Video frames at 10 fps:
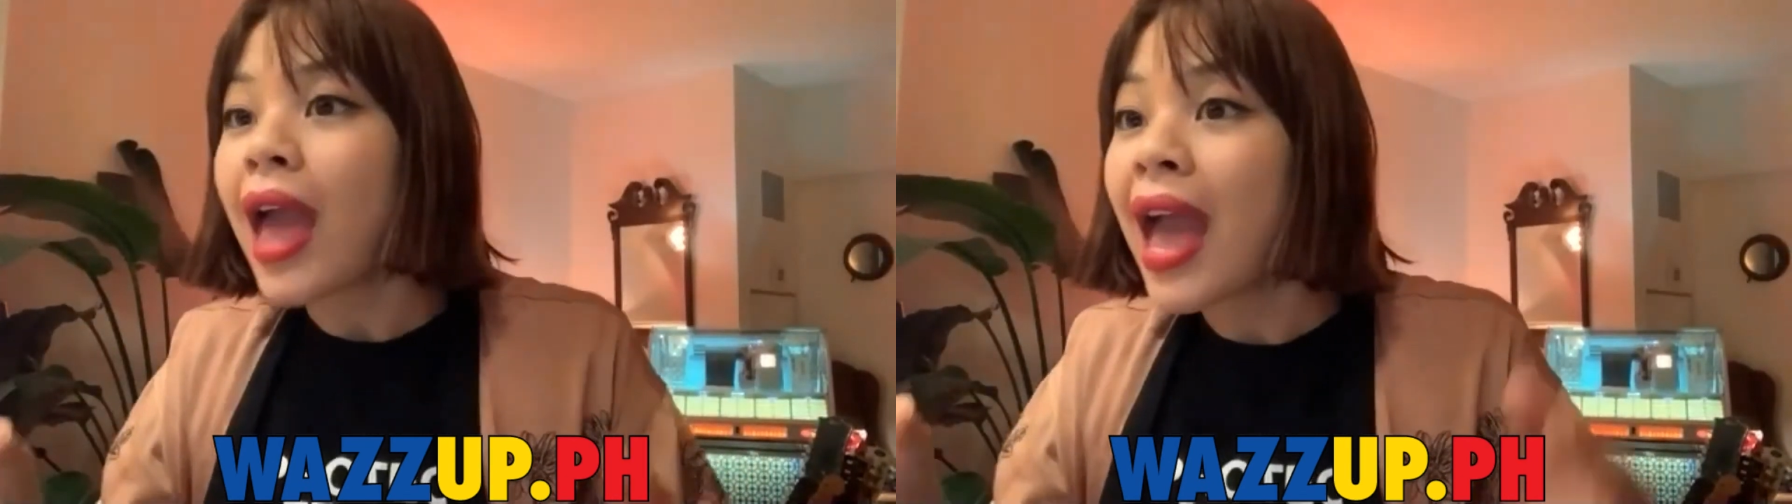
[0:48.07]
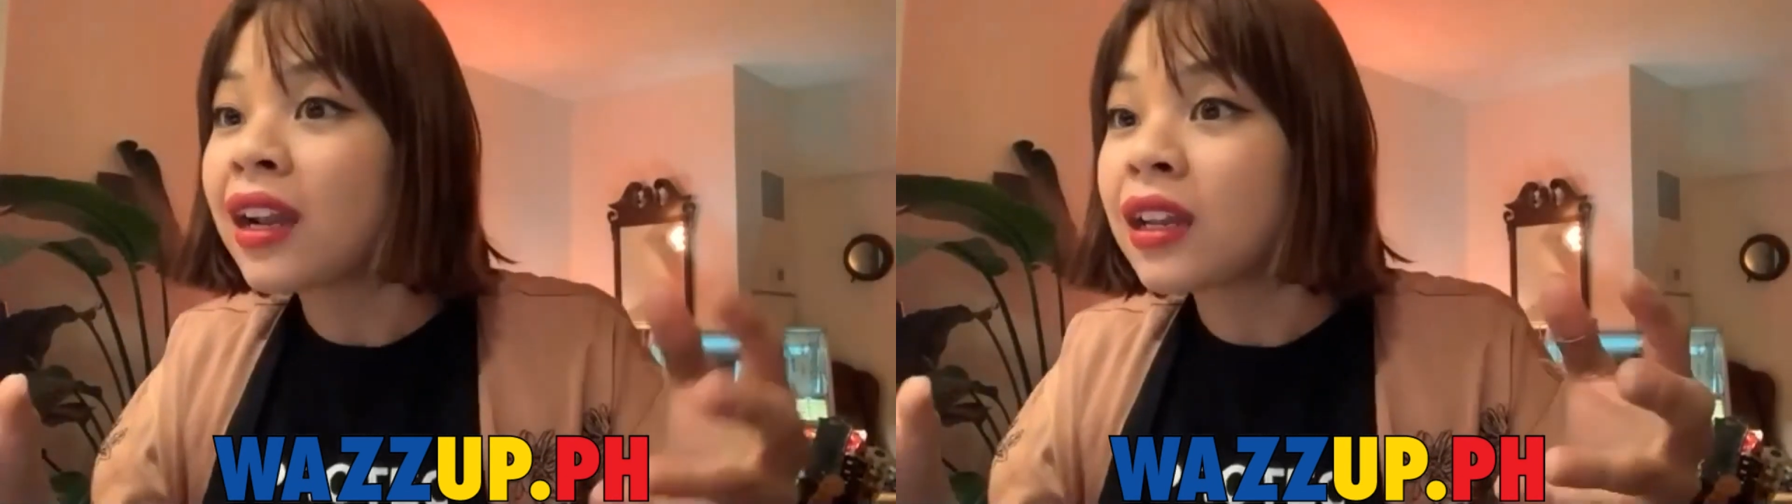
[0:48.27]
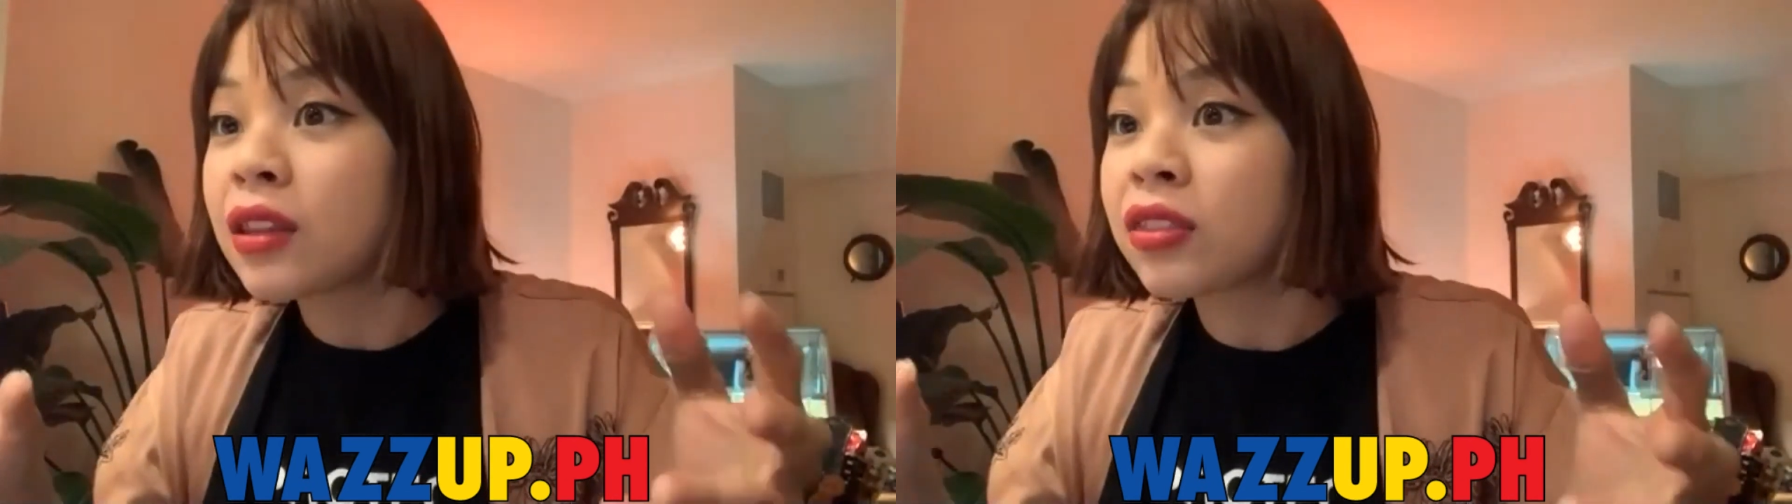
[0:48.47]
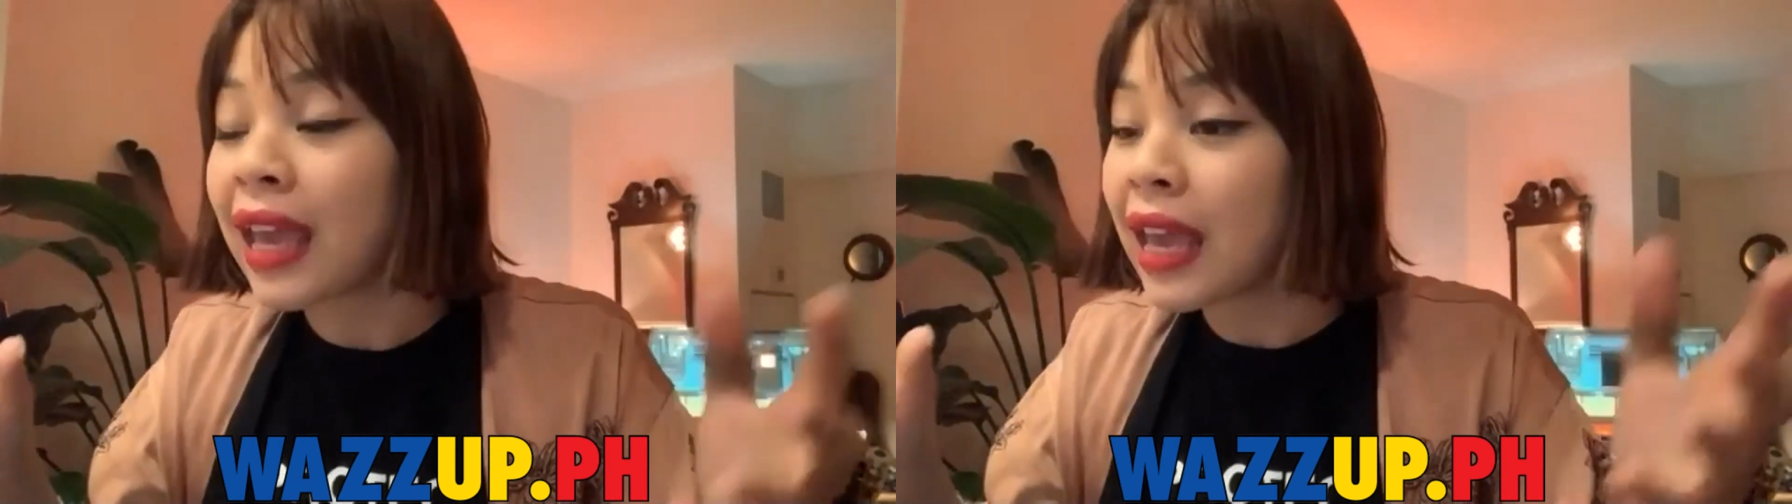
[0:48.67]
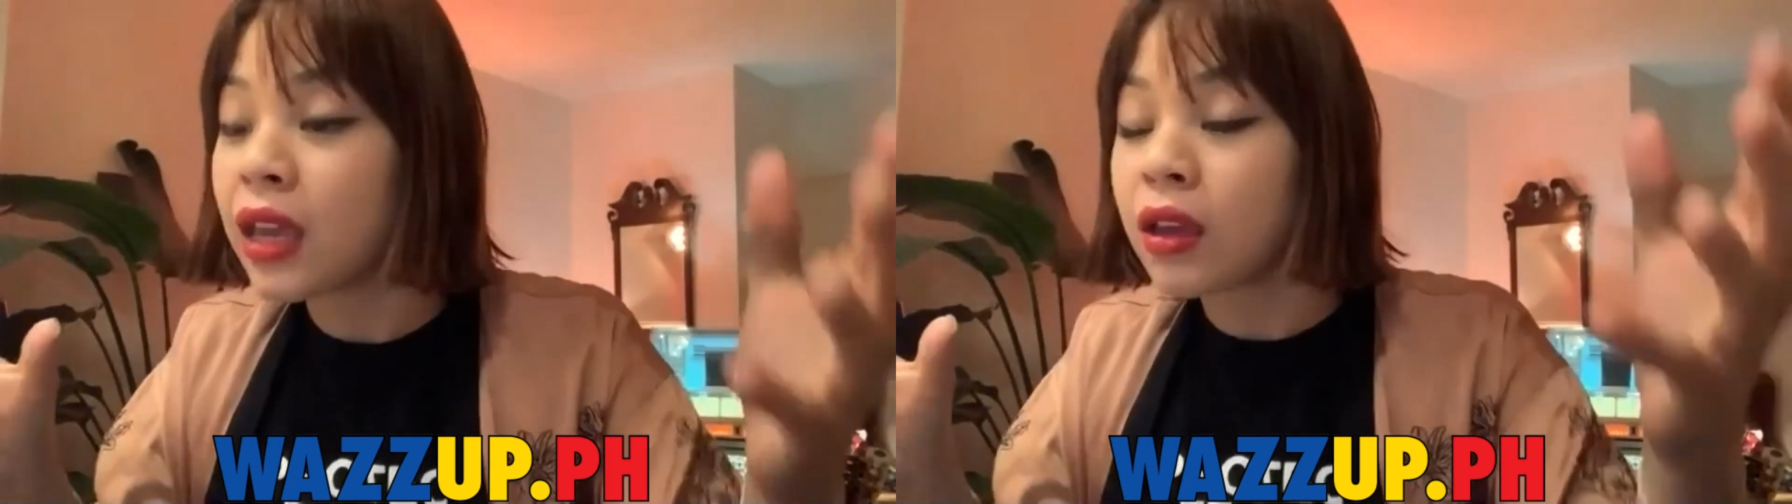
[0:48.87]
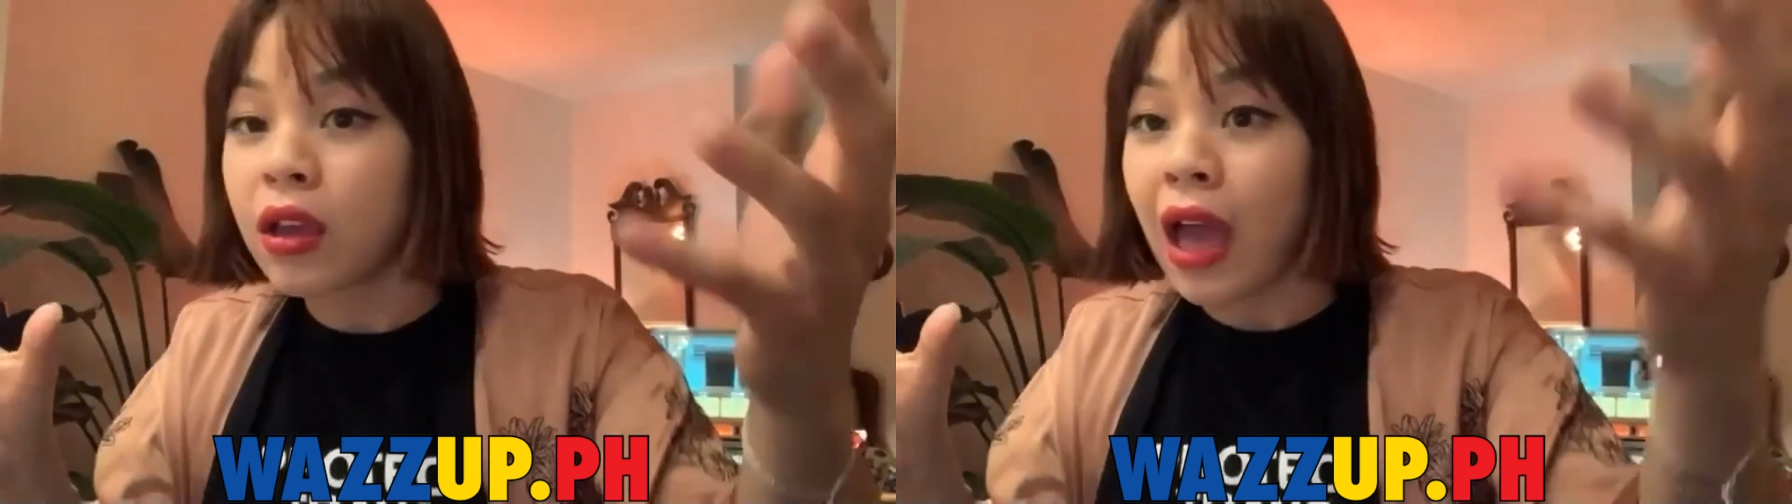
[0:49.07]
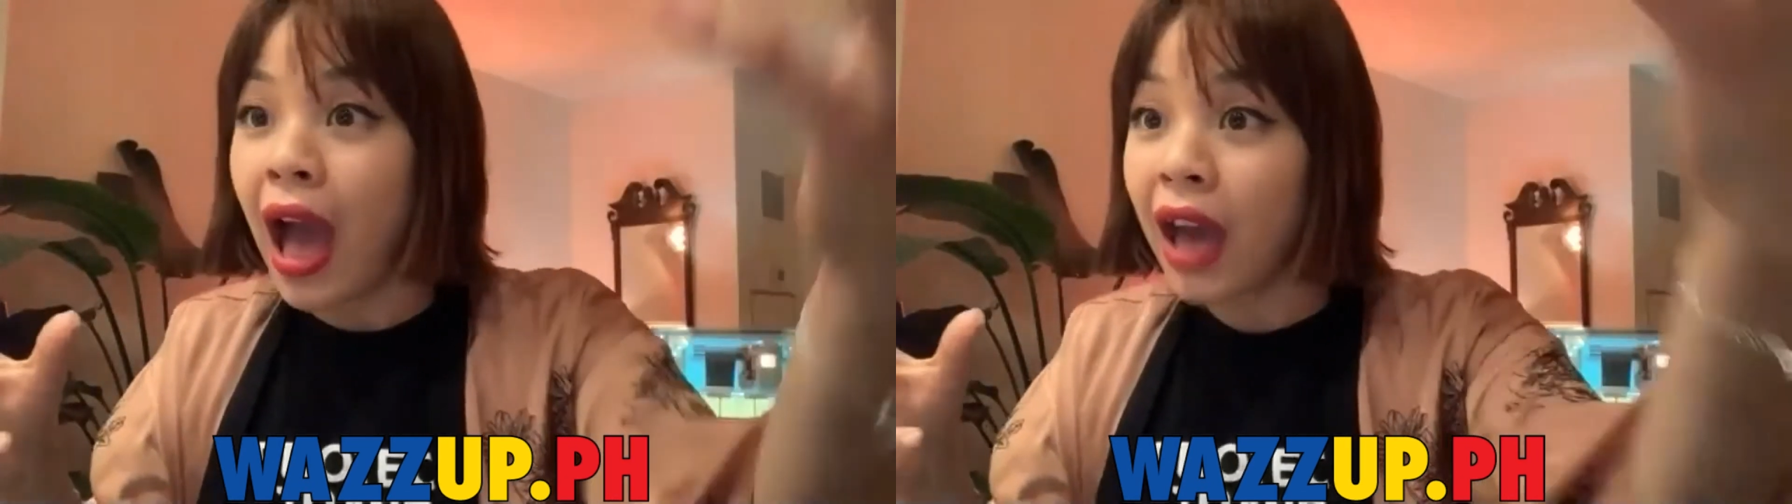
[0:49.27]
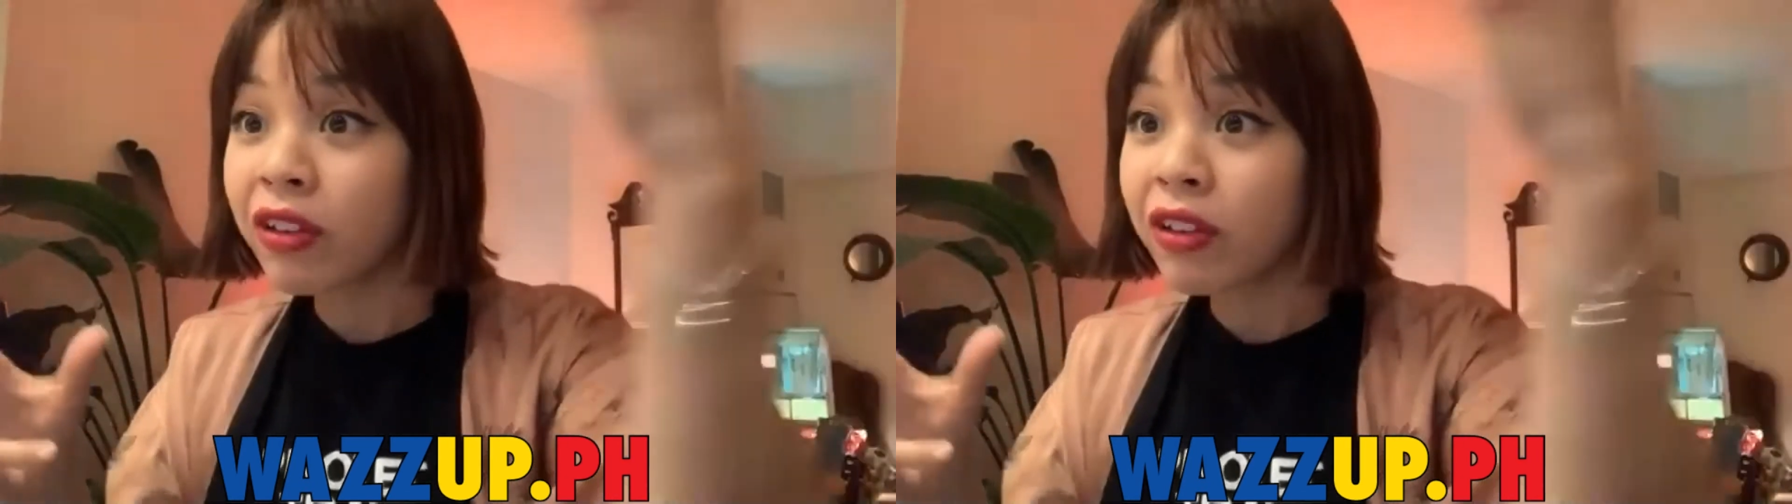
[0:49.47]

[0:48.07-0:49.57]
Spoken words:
And they have